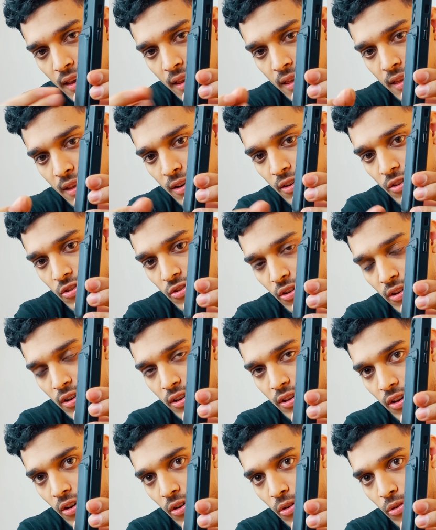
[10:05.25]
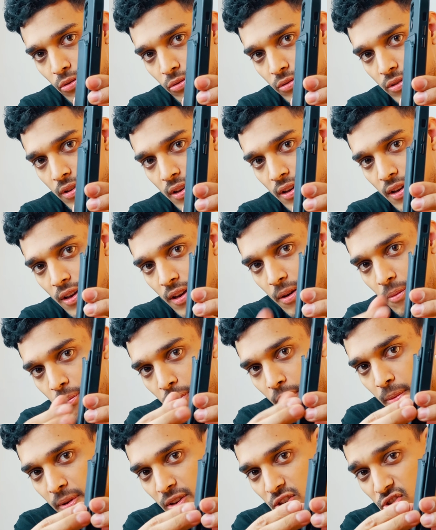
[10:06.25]
That it's not gonna hold,
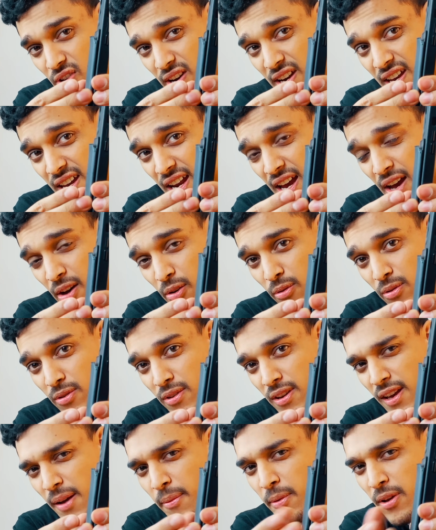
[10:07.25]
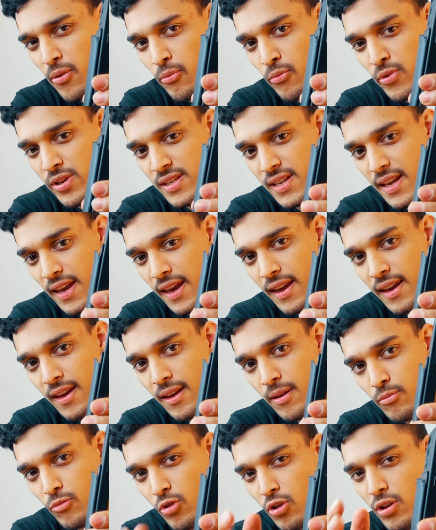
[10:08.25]
but I'm gonna try it out. I'm gonna risk it.
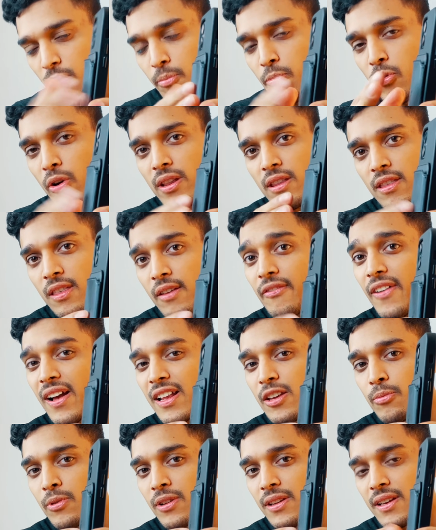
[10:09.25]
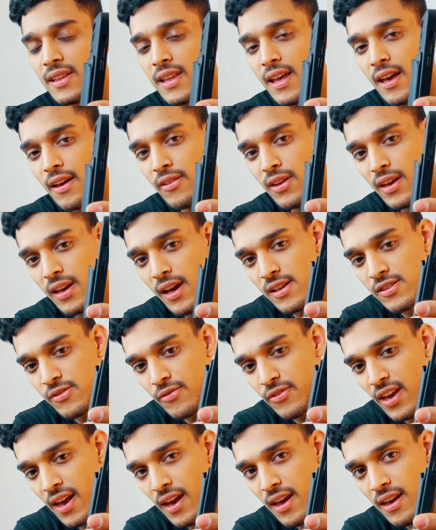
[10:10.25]
I'm not gonna put anything valuable in there as
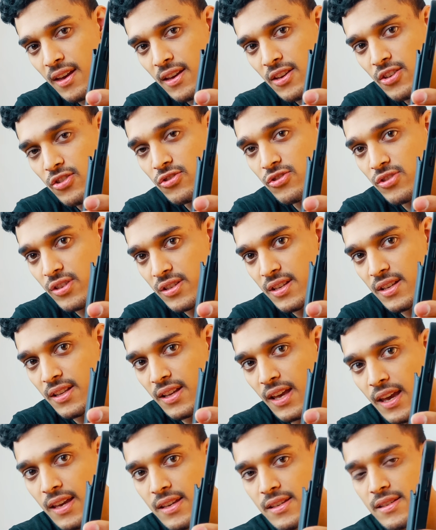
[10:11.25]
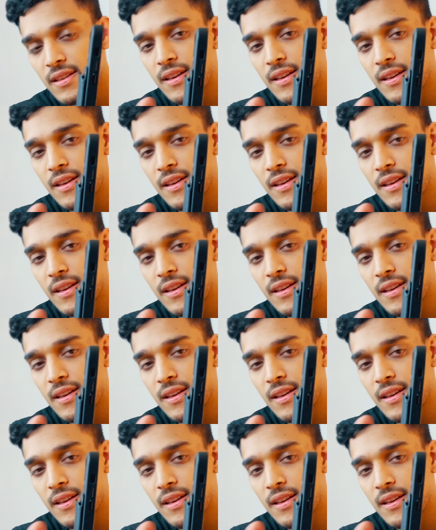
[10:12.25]
of yet, just in case.